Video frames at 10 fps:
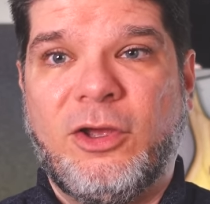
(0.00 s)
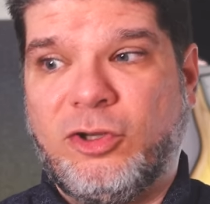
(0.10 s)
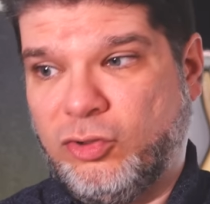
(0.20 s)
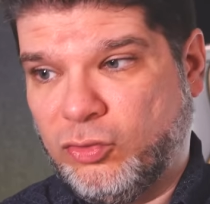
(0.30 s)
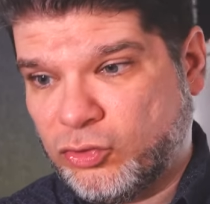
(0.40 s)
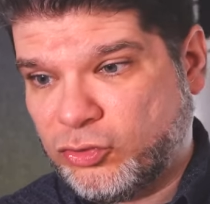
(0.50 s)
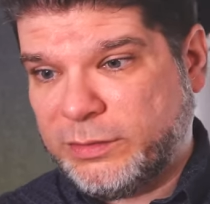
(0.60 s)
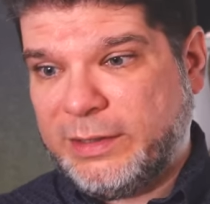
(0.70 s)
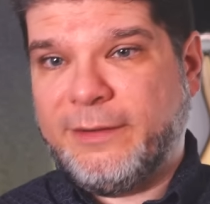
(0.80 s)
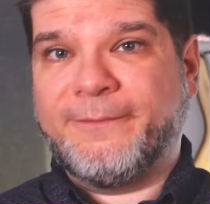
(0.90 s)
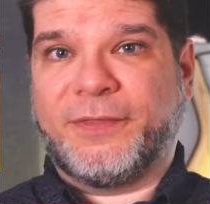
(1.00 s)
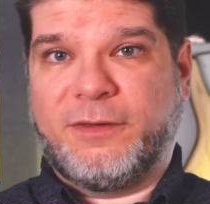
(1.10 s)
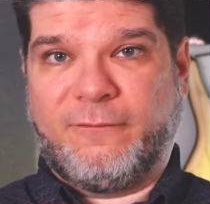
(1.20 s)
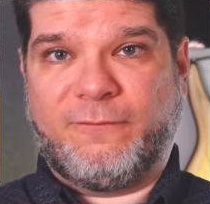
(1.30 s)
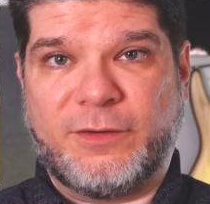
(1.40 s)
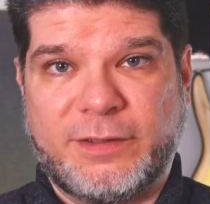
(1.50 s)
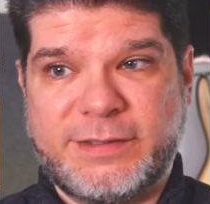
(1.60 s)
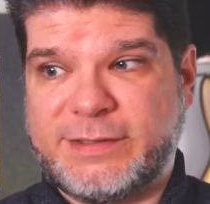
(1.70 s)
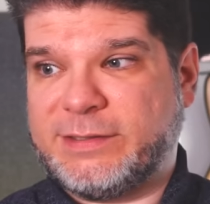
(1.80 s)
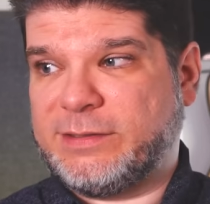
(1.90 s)
Usually the
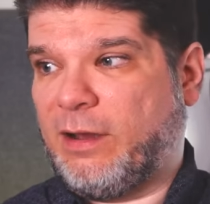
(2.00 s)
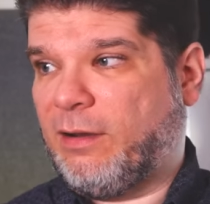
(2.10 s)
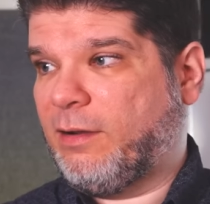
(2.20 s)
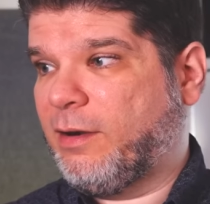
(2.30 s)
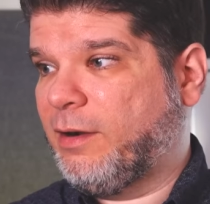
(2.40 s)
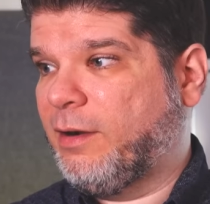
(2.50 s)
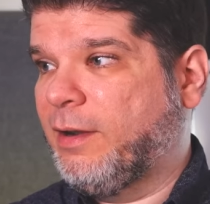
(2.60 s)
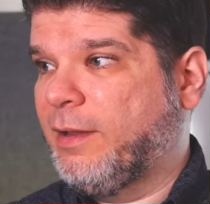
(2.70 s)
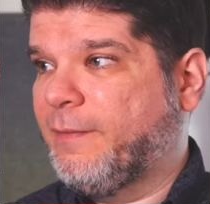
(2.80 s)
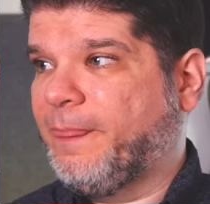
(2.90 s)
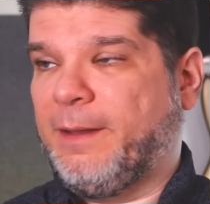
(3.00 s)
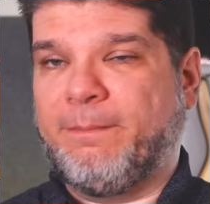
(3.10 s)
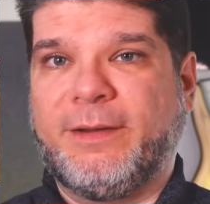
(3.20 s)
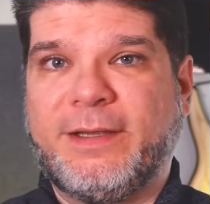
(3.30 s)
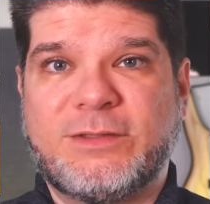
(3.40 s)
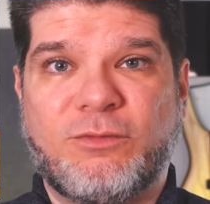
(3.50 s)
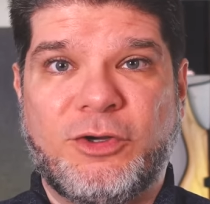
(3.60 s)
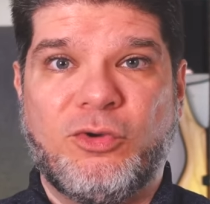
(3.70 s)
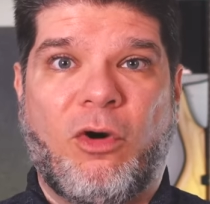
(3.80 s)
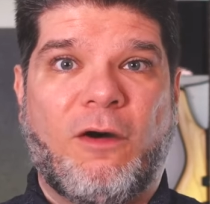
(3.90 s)
firsts are the place where
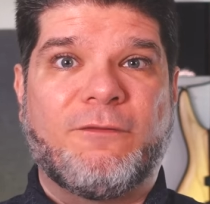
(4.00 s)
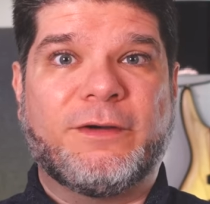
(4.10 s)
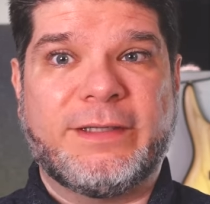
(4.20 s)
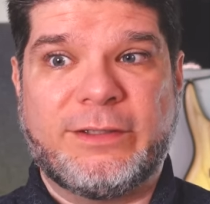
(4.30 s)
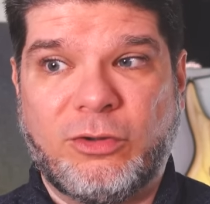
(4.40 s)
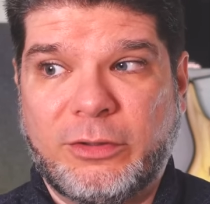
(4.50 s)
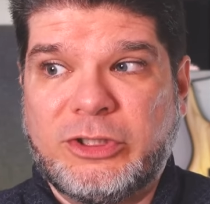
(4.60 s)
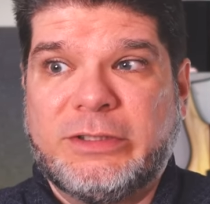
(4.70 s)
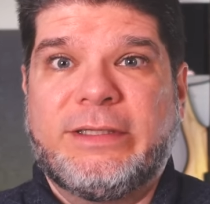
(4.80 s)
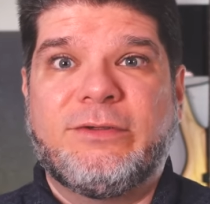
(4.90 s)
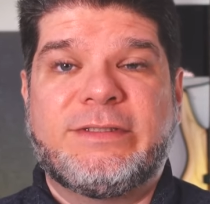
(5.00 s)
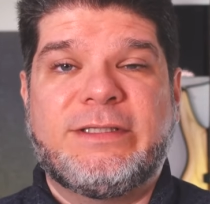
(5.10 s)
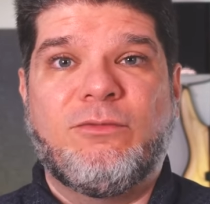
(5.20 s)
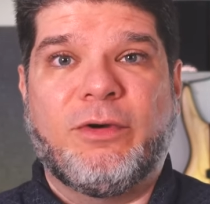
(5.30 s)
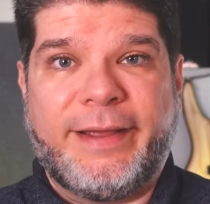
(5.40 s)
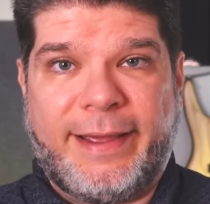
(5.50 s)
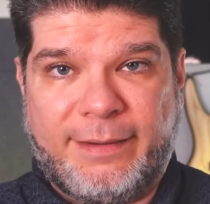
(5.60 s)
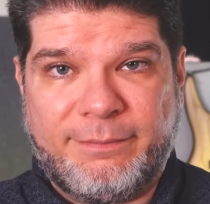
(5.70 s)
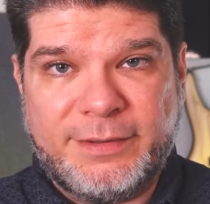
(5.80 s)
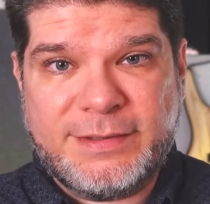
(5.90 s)
you offer technology and then you see what
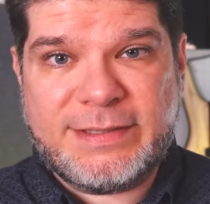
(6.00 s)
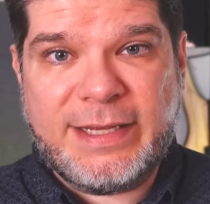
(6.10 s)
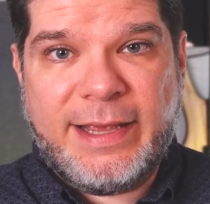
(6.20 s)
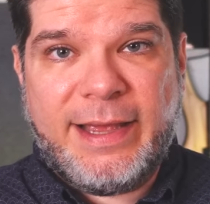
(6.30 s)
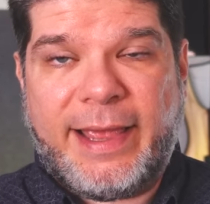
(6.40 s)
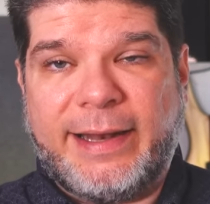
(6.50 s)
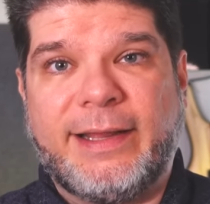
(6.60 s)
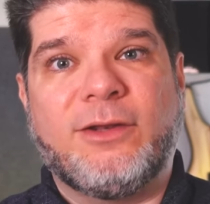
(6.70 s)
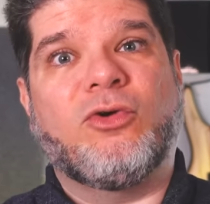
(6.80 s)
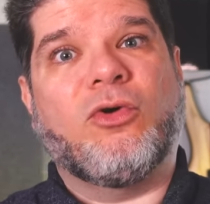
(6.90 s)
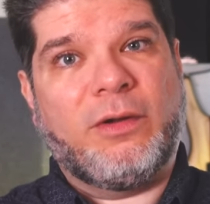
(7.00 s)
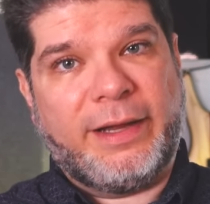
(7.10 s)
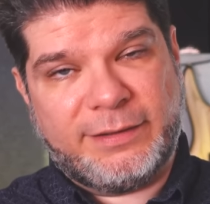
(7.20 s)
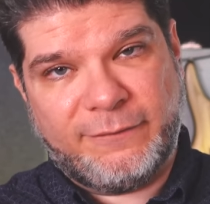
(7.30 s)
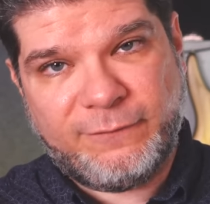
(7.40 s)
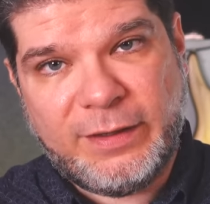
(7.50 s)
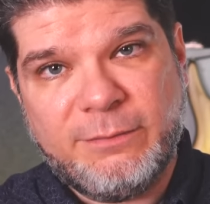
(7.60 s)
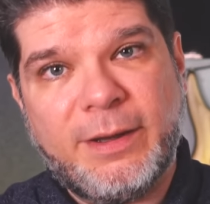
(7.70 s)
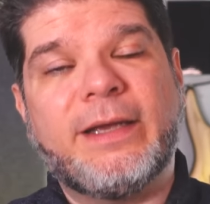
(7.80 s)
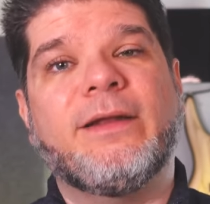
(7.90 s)
happens, and then you collect the
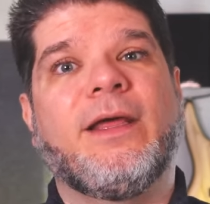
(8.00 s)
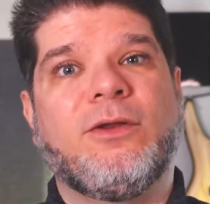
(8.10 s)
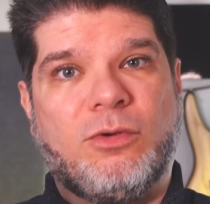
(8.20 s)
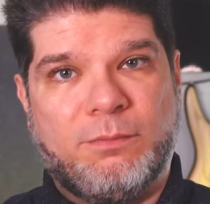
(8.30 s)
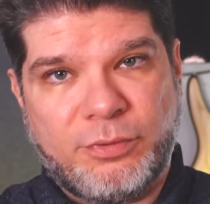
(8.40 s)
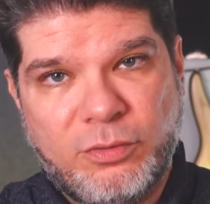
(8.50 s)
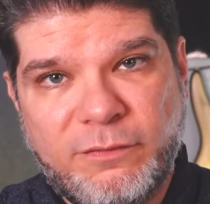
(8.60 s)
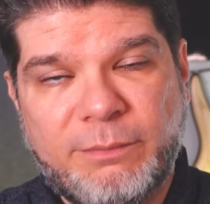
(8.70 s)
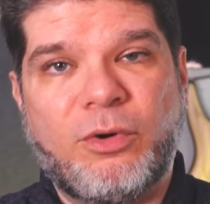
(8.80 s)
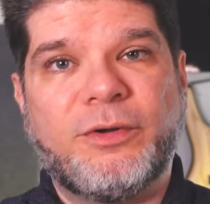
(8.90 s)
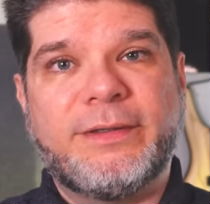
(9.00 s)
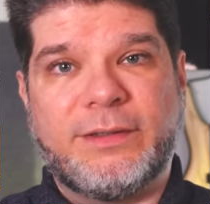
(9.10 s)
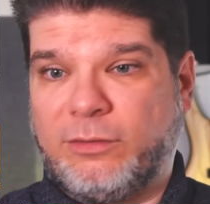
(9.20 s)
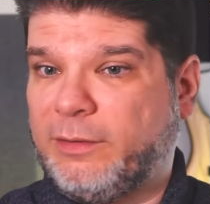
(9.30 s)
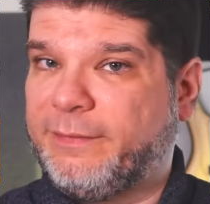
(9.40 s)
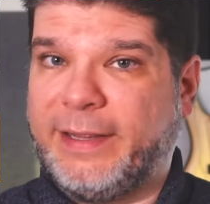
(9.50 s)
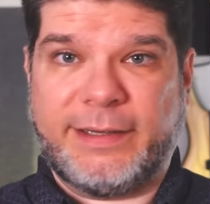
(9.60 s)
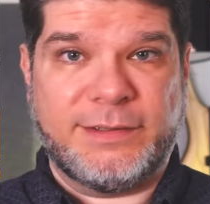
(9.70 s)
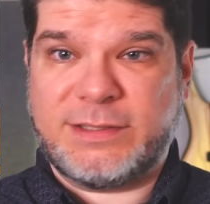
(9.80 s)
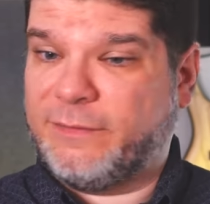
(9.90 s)
feedback and then you improve upon it and all of that
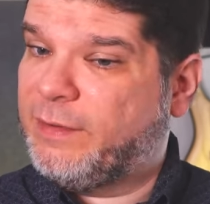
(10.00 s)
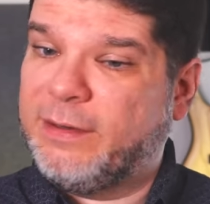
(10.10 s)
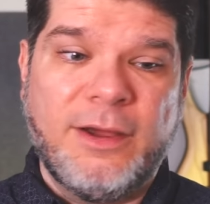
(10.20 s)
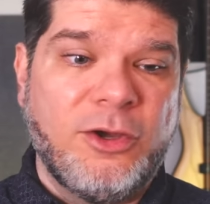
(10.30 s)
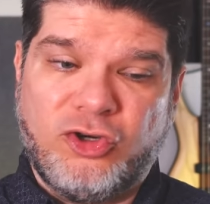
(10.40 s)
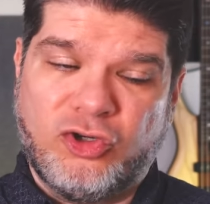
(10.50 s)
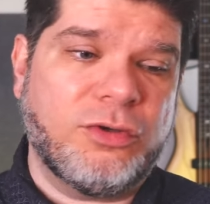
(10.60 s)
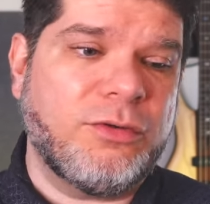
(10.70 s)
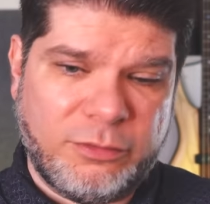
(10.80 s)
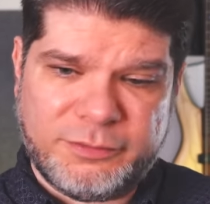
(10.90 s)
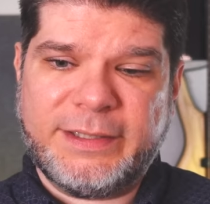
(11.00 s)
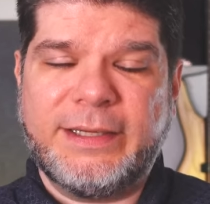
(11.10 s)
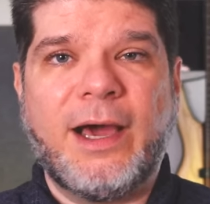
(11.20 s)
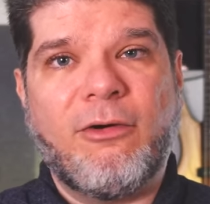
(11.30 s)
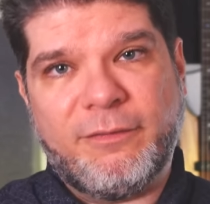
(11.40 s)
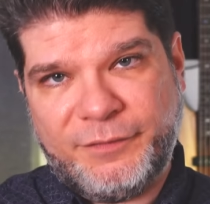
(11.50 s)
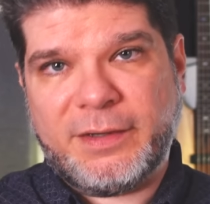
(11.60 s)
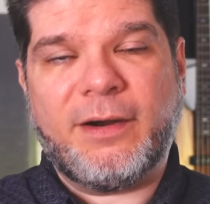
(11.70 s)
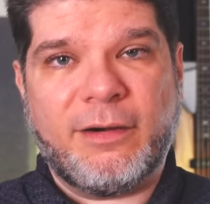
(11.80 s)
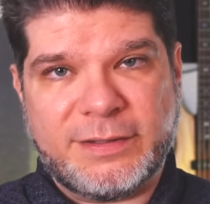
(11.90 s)
kind of stuff. And sure, already now
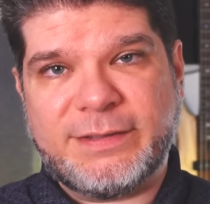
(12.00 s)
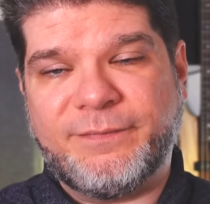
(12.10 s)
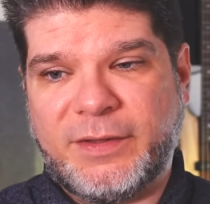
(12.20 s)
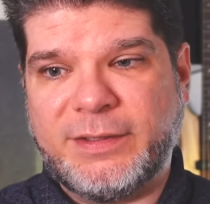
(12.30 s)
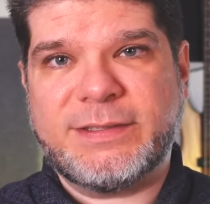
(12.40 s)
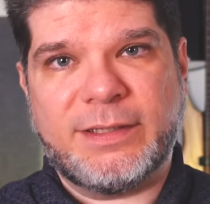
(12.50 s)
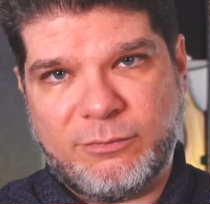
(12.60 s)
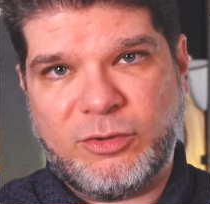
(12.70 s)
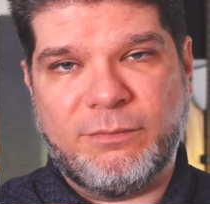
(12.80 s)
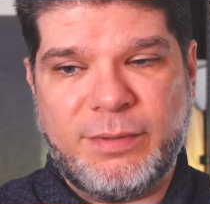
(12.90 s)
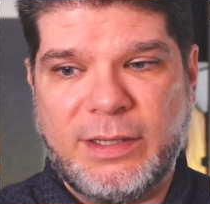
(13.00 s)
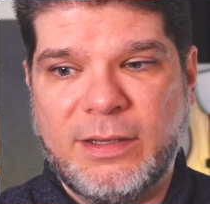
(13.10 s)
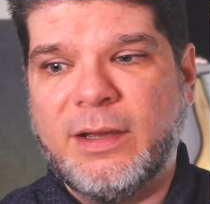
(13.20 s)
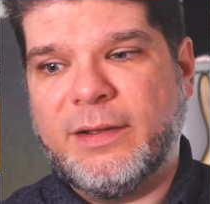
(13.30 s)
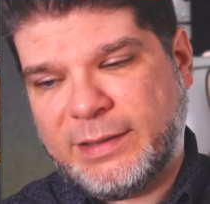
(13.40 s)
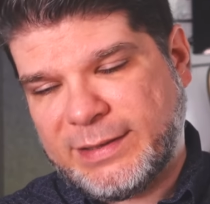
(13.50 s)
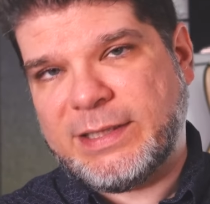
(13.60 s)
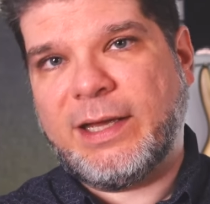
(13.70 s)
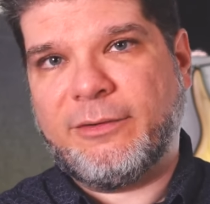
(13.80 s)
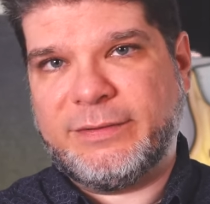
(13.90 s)
there are some things that I'm going to be
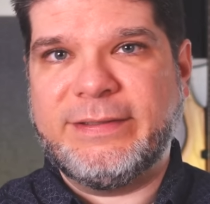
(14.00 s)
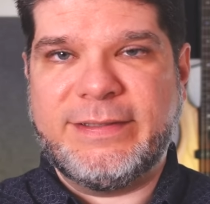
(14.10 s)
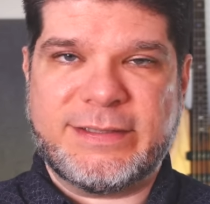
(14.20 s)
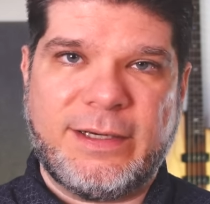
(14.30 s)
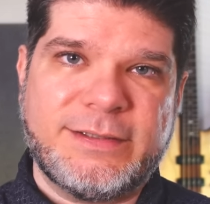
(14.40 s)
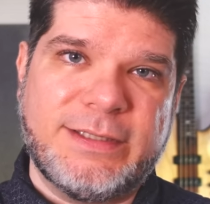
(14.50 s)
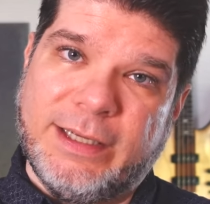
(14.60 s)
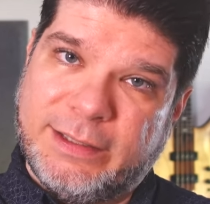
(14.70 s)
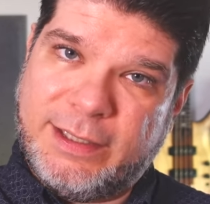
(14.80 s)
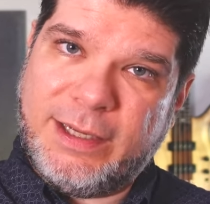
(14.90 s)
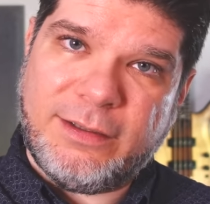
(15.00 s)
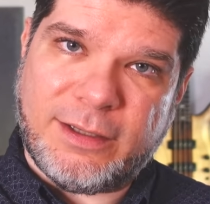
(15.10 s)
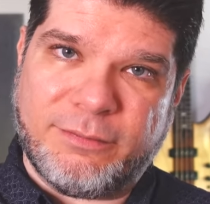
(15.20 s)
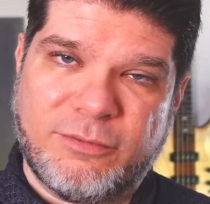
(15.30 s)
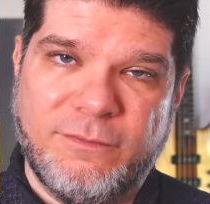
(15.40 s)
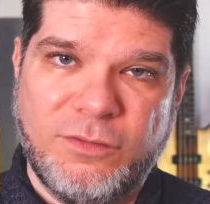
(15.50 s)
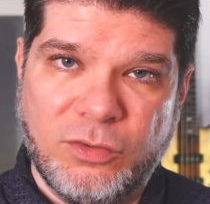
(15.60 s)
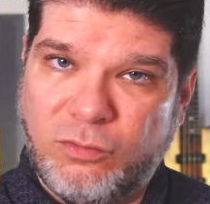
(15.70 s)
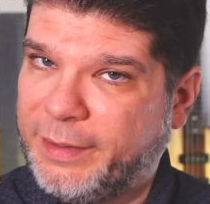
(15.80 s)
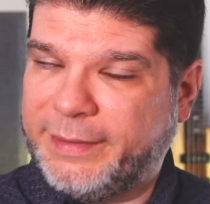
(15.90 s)
testing out and discussing in the in-depth
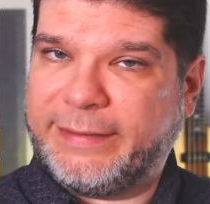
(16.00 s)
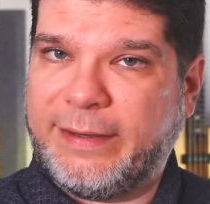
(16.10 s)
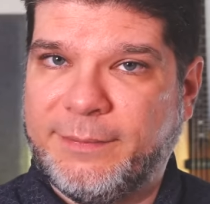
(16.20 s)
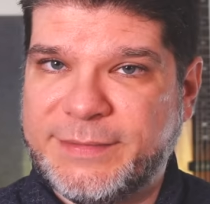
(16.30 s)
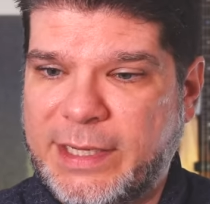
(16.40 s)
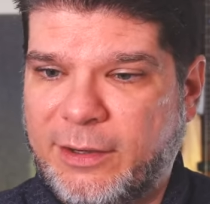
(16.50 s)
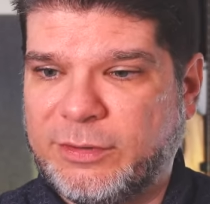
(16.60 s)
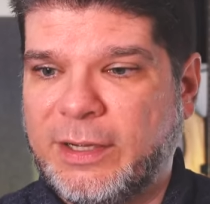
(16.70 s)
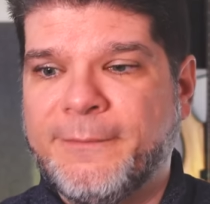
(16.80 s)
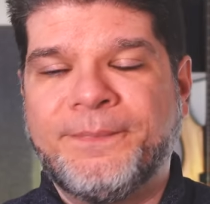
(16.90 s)
review when that comes out,